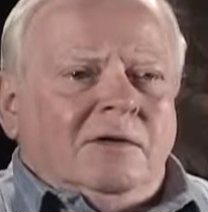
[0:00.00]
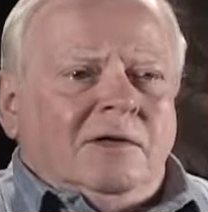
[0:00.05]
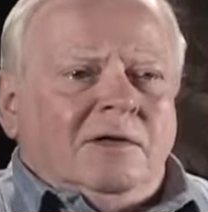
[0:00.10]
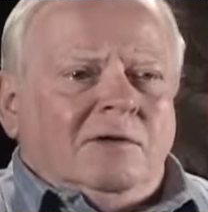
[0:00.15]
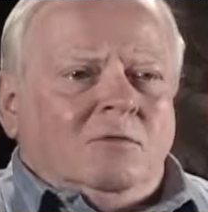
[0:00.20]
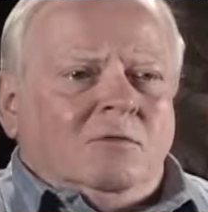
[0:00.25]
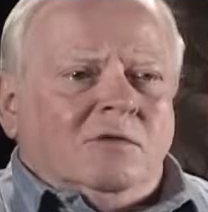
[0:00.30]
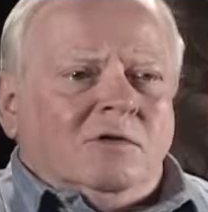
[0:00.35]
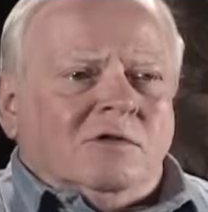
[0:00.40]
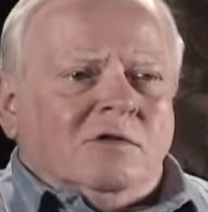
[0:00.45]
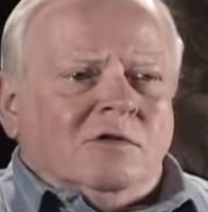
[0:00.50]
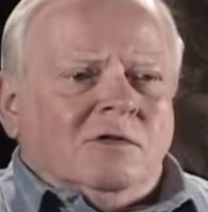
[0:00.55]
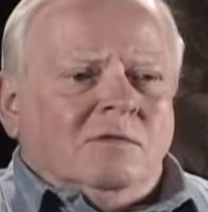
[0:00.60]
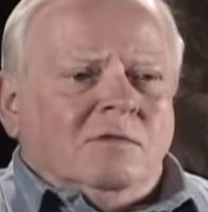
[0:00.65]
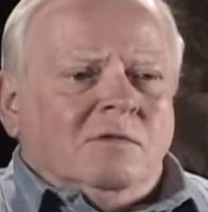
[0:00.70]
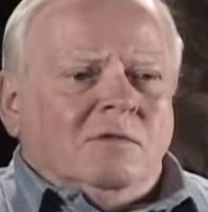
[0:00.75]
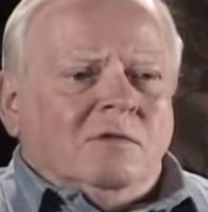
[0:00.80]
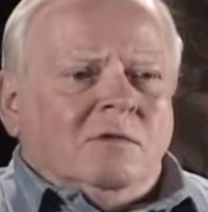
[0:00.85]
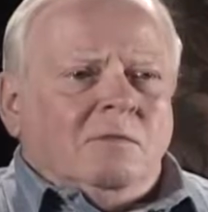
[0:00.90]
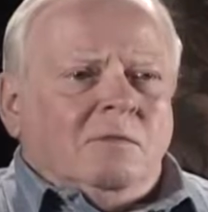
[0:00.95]
it was
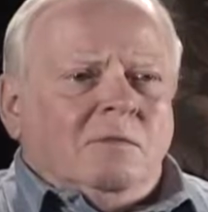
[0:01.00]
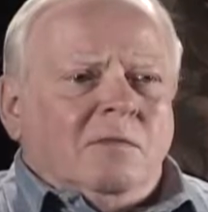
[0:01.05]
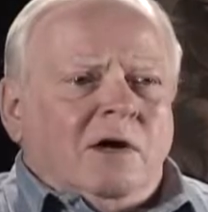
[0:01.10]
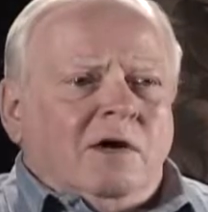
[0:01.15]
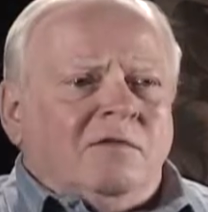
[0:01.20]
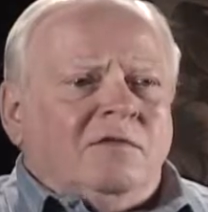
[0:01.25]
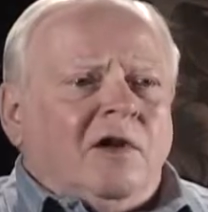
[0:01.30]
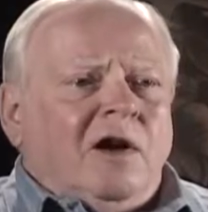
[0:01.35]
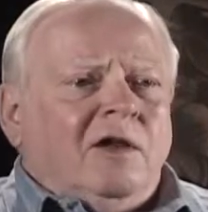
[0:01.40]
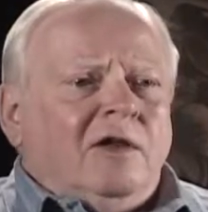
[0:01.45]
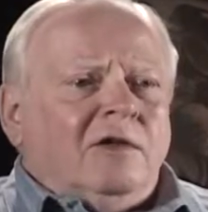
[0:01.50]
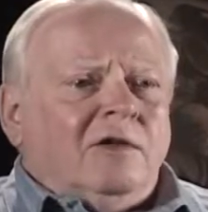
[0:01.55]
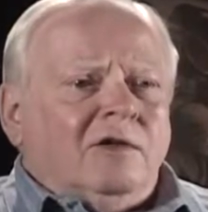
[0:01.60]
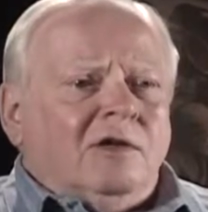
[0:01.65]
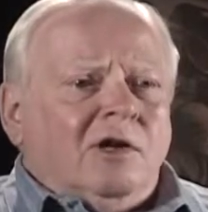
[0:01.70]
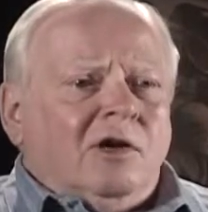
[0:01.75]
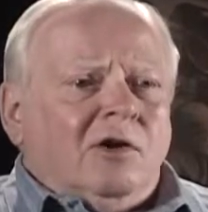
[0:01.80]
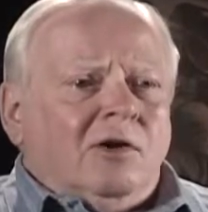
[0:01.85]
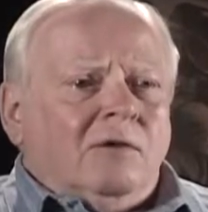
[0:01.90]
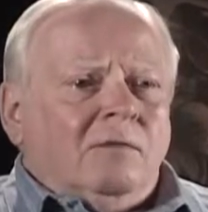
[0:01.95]
a
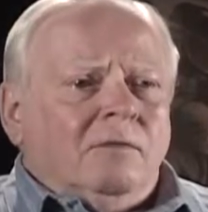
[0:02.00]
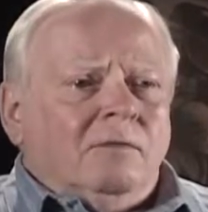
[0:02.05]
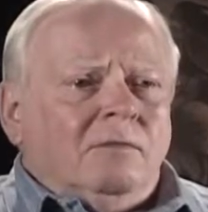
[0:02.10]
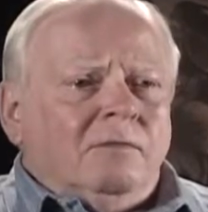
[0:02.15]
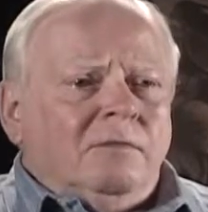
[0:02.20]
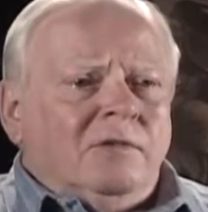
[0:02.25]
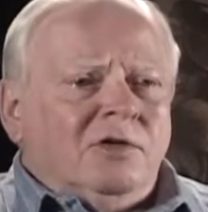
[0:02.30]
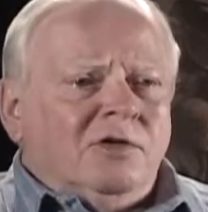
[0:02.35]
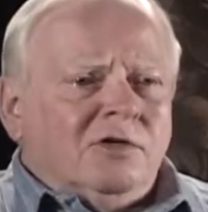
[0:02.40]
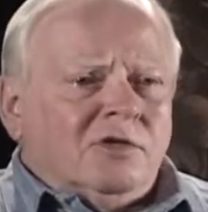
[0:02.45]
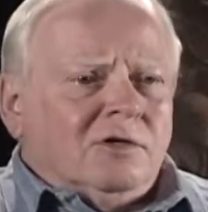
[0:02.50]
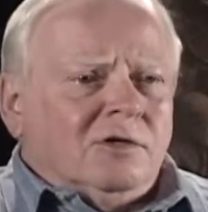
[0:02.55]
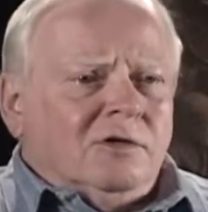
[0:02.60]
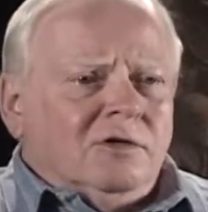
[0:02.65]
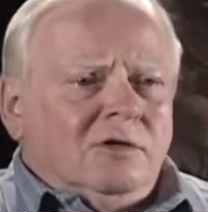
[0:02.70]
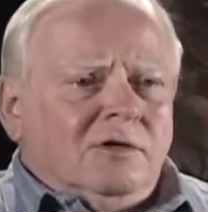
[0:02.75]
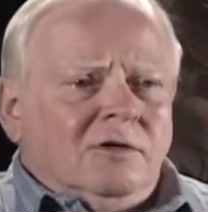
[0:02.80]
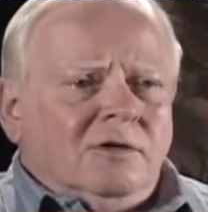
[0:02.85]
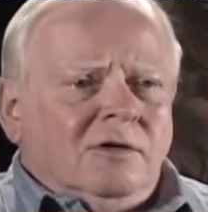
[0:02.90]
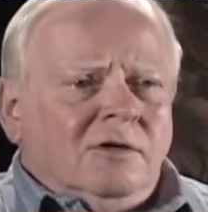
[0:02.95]
volunteer mission.
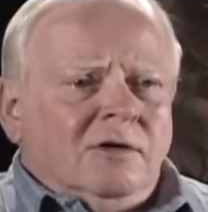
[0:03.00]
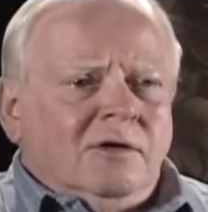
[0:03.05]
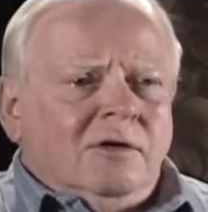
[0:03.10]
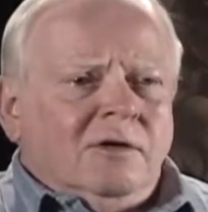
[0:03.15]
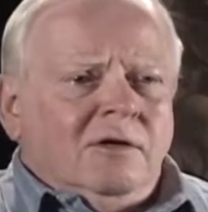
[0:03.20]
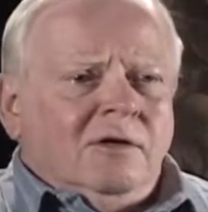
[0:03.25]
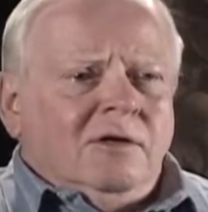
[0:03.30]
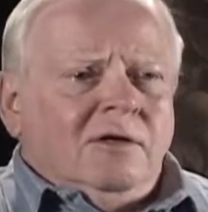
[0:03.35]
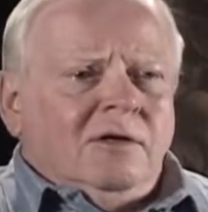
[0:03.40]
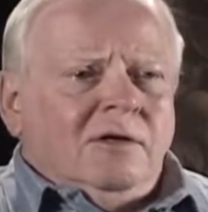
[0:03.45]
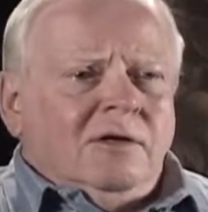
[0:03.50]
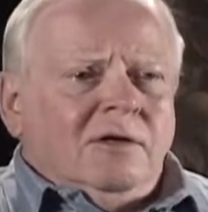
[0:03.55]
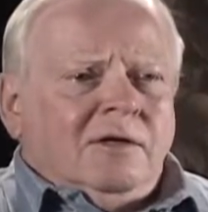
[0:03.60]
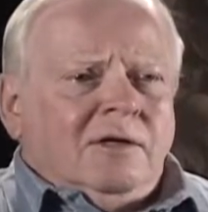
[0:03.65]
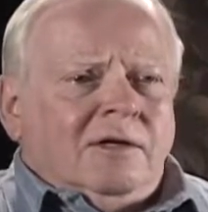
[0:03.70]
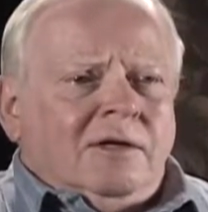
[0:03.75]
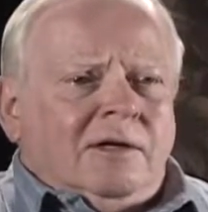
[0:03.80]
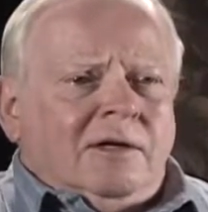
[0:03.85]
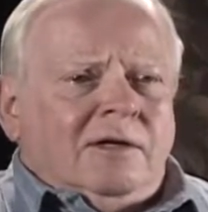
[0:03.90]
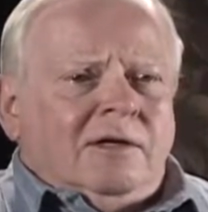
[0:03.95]

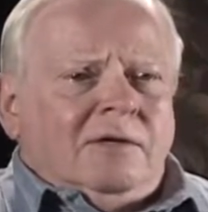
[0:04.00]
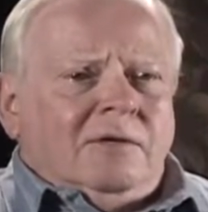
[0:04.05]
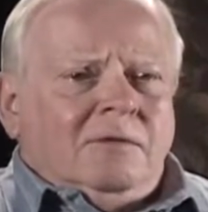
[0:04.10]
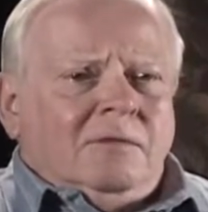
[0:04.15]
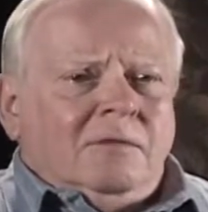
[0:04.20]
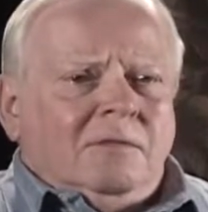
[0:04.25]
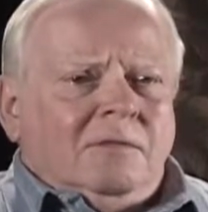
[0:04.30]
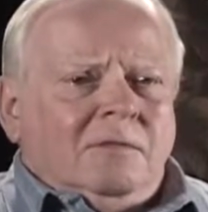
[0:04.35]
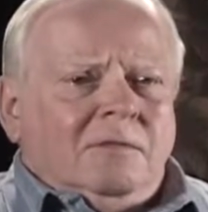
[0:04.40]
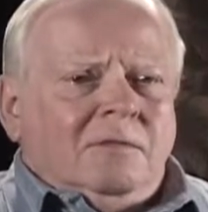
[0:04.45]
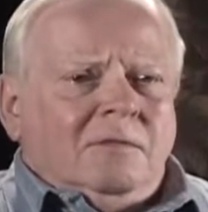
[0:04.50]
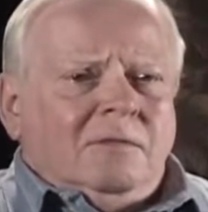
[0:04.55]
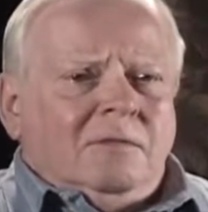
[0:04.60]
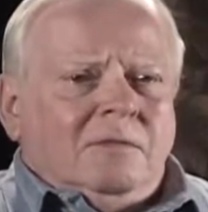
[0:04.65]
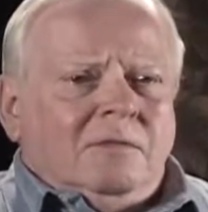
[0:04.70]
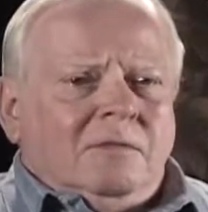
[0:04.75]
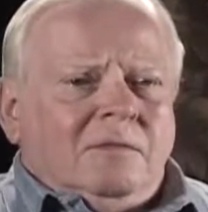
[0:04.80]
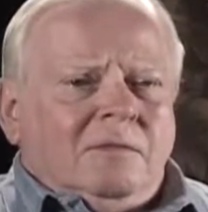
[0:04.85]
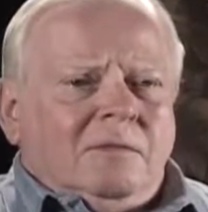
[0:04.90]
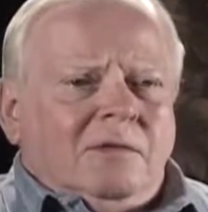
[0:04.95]
Uh,
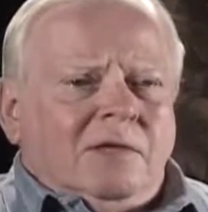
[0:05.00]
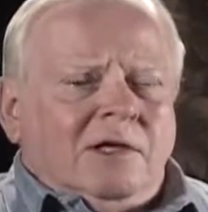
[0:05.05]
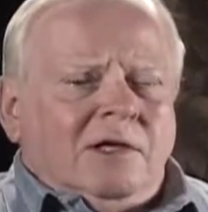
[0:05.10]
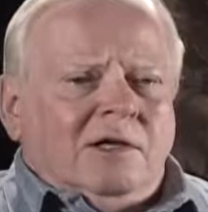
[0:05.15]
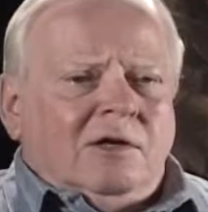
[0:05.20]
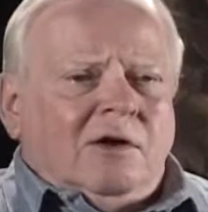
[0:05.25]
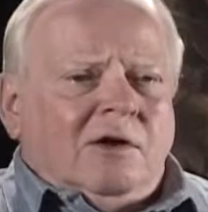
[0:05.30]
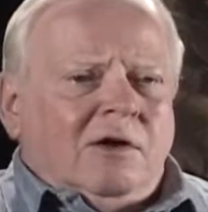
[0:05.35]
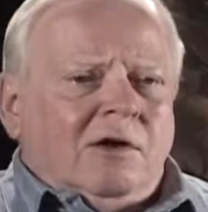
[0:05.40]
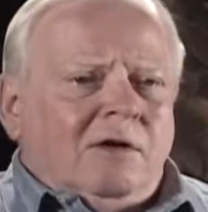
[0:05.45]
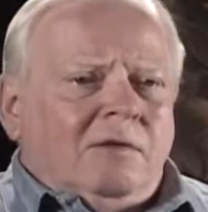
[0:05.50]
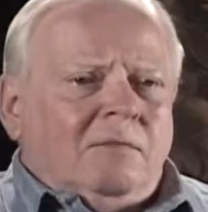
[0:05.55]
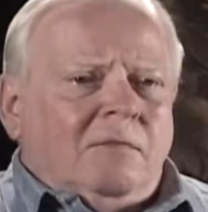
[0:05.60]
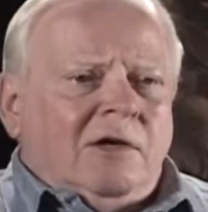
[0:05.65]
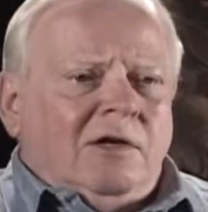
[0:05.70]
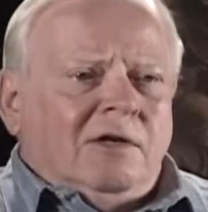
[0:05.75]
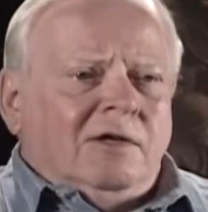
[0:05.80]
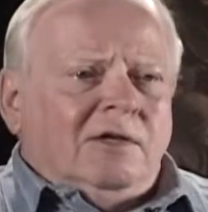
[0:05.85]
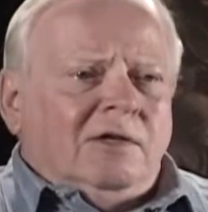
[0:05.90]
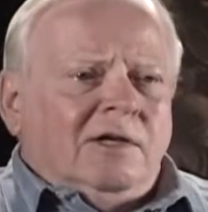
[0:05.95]
He had already
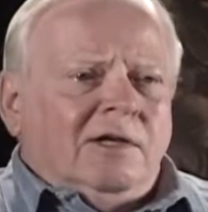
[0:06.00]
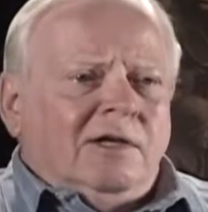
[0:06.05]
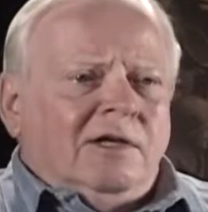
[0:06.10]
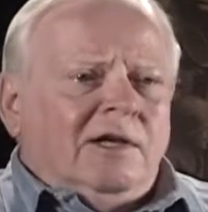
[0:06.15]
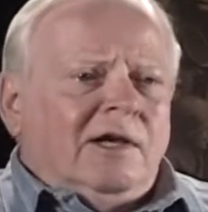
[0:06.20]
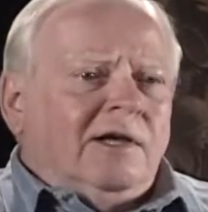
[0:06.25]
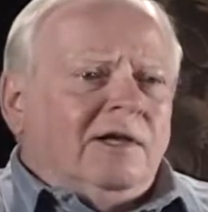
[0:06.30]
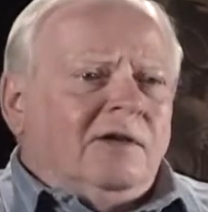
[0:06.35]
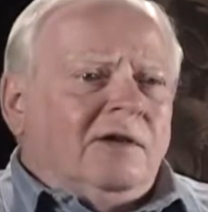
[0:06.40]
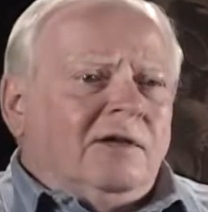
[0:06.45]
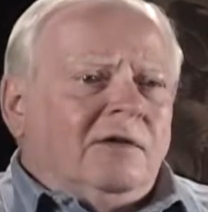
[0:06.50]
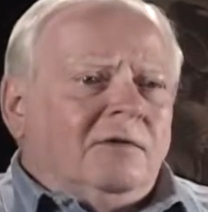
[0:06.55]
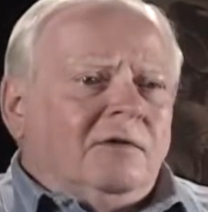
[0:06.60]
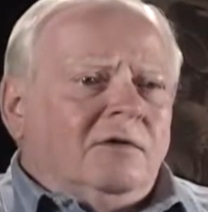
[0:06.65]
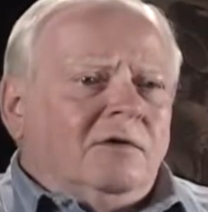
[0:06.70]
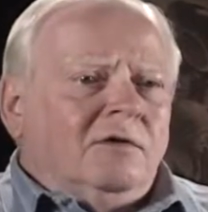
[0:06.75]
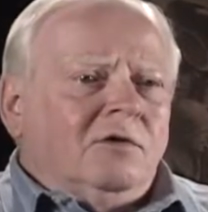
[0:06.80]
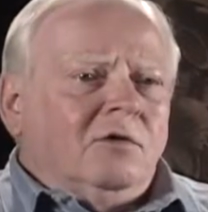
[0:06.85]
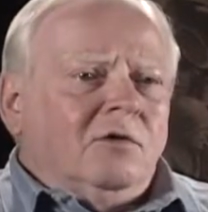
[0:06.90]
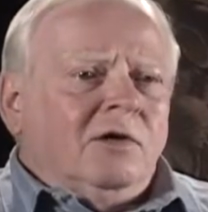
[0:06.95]
been in
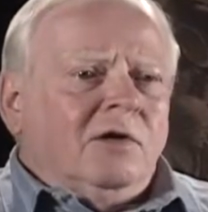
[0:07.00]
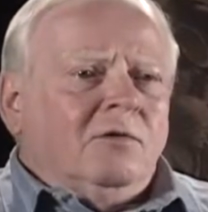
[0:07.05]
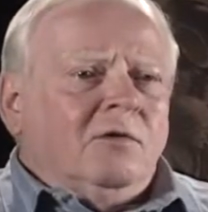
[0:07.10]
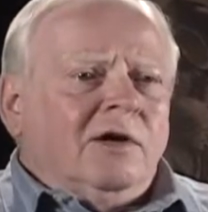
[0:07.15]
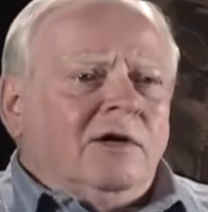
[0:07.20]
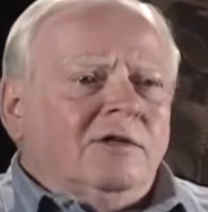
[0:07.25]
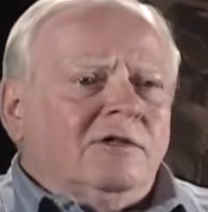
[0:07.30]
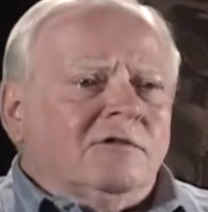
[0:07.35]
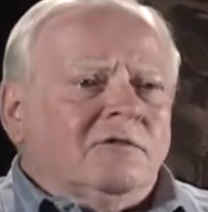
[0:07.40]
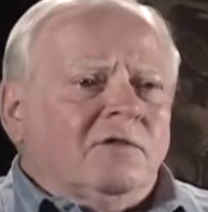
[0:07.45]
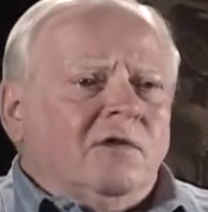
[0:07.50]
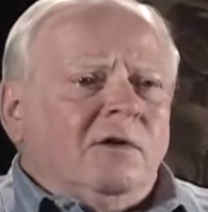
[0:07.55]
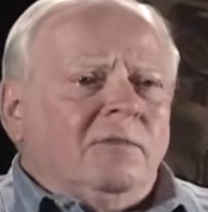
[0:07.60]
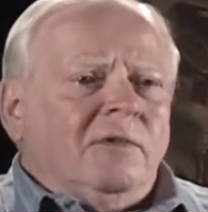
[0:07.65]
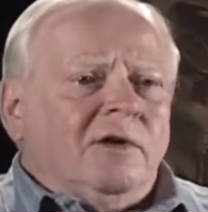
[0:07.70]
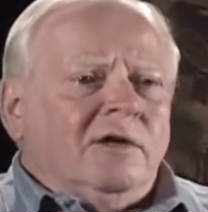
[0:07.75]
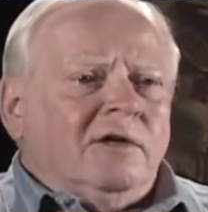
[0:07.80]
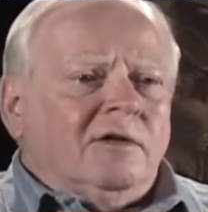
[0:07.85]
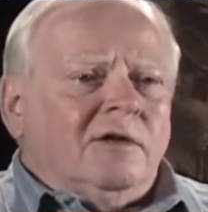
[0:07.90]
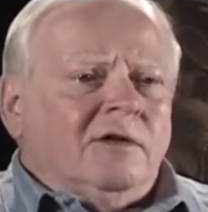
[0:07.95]
England, doing raids from
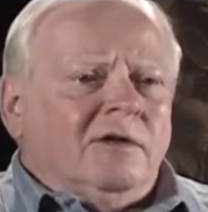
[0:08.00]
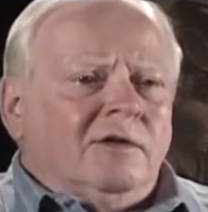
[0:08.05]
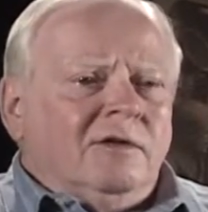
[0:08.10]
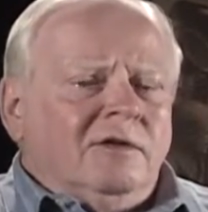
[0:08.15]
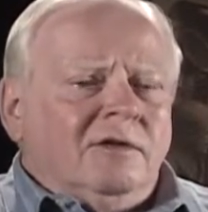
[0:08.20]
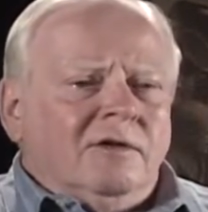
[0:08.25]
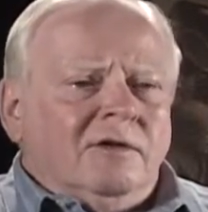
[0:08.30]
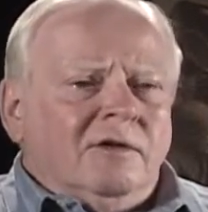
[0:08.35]
England,